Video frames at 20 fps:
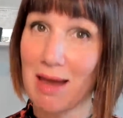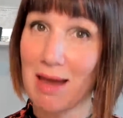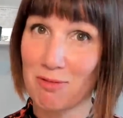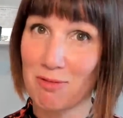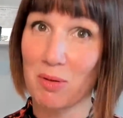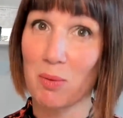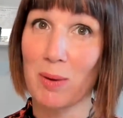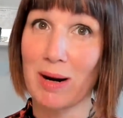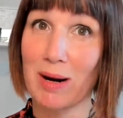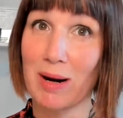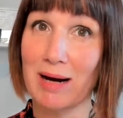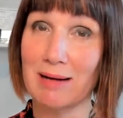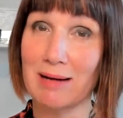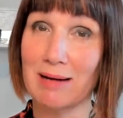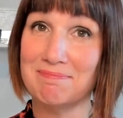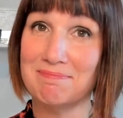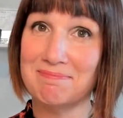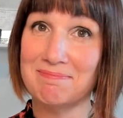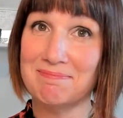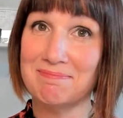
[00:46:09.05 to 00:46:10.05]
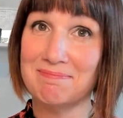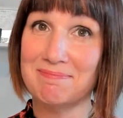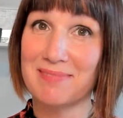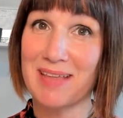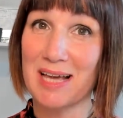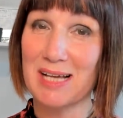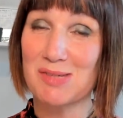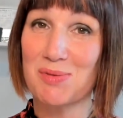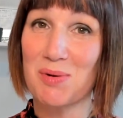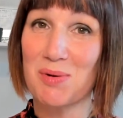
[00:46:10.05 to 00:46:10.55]
everywhere.
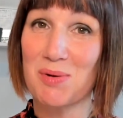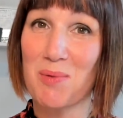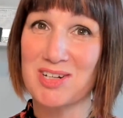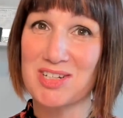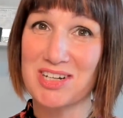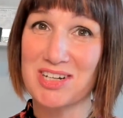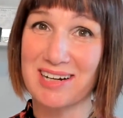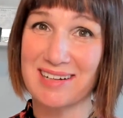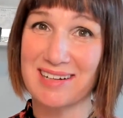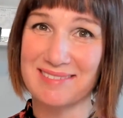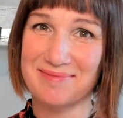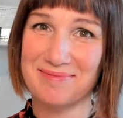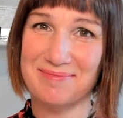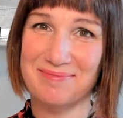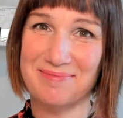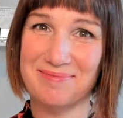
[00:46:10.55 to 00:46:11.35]
Thanks for watching.